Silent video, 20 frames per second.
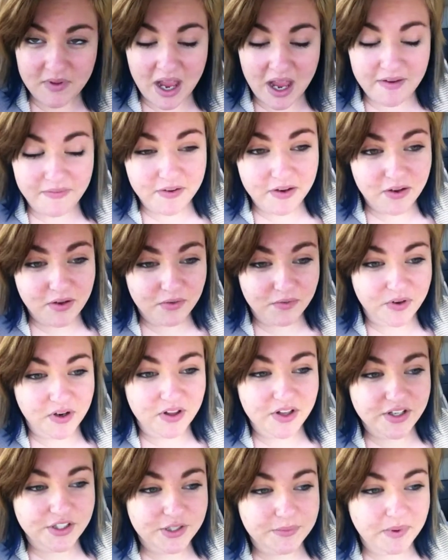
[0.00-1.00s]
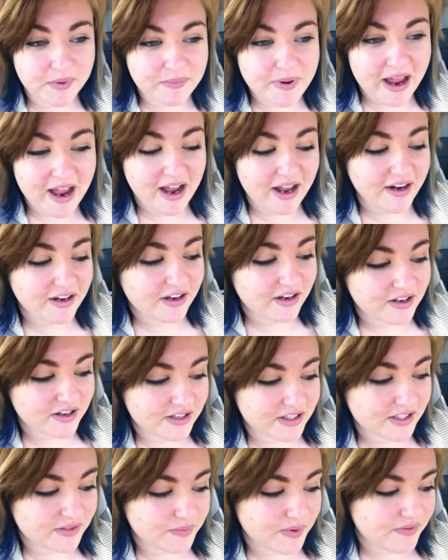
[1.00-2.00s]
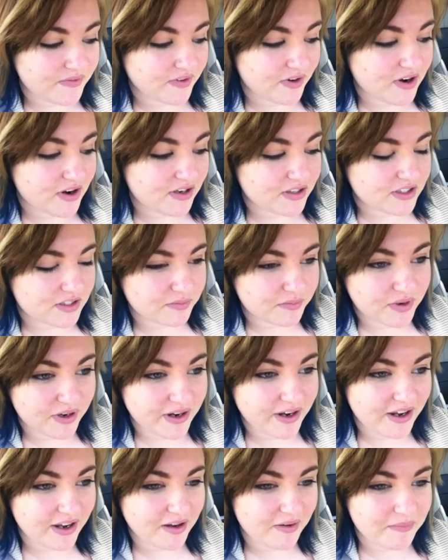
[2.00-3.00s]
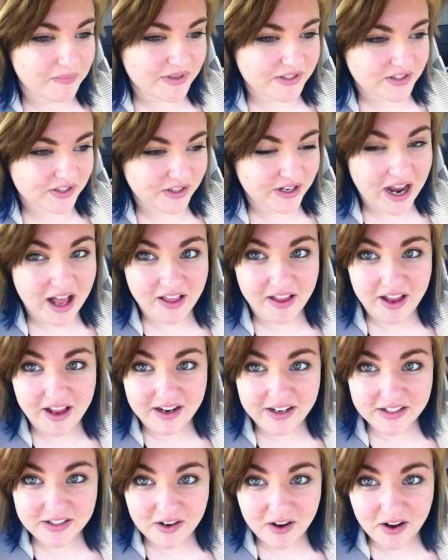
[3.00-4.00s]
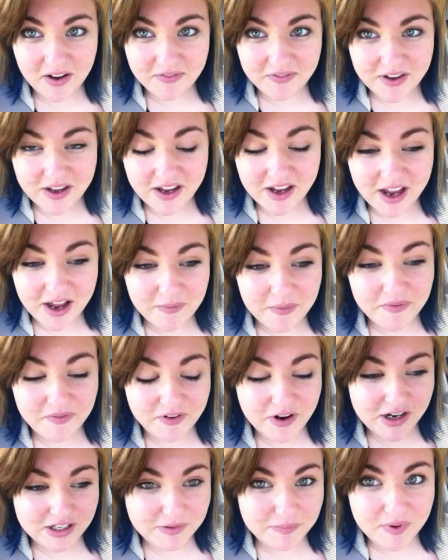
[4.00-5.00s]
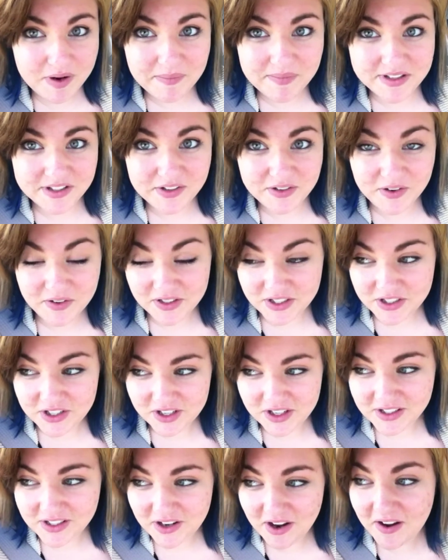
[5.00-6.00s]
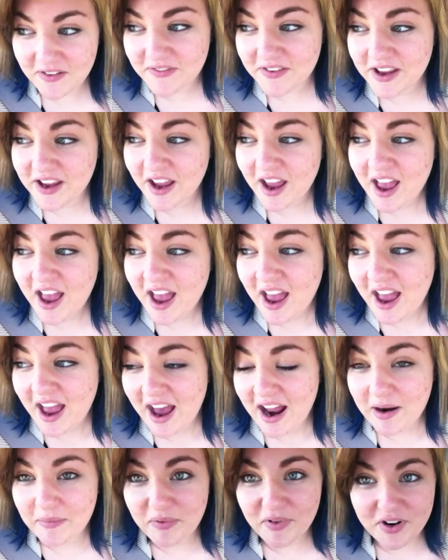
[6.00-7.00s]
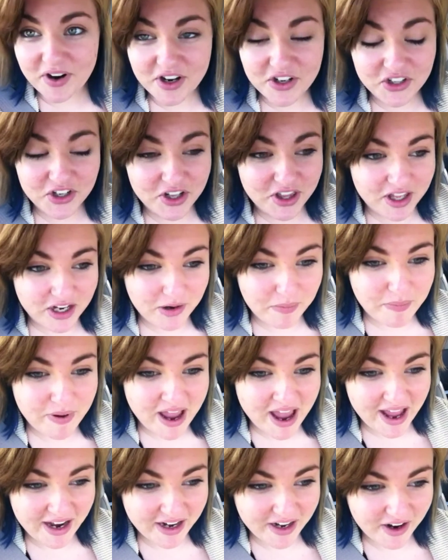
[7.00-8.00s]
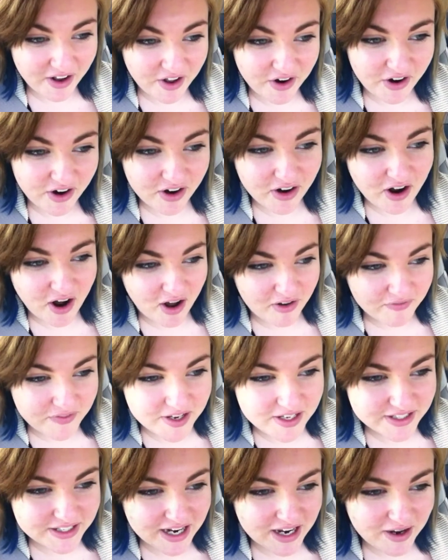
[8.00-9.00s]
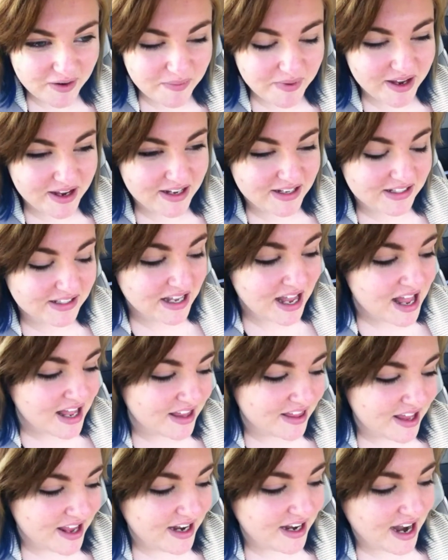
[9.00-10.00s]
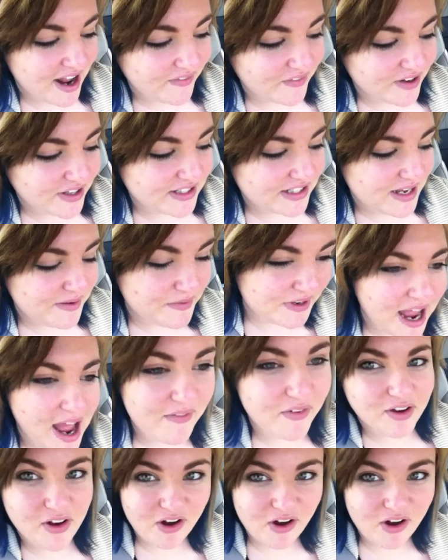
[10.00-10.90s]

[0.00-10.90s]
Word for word: I feel really super bad because we forgot to bring Mr. Callahan his coffee and we forgot to bring Mr. Chuck his coffee. And I'm pretty sure they depend on our coffees now because they never seem to have a